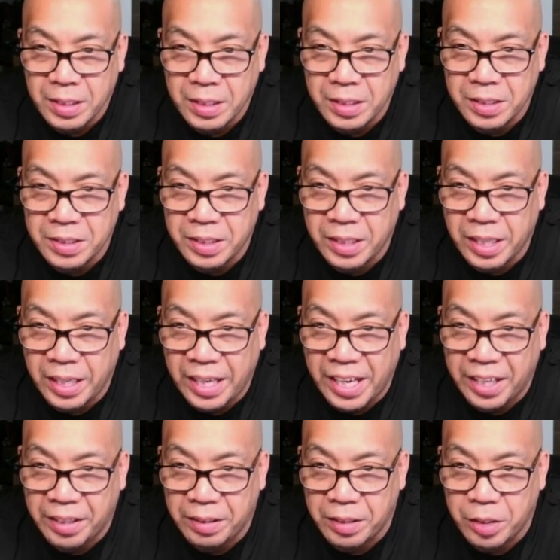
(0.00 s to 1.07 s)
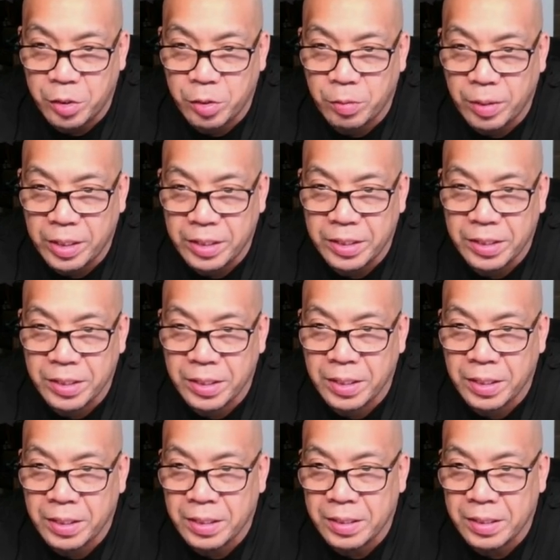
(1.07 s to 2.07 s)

You see that angulation right there?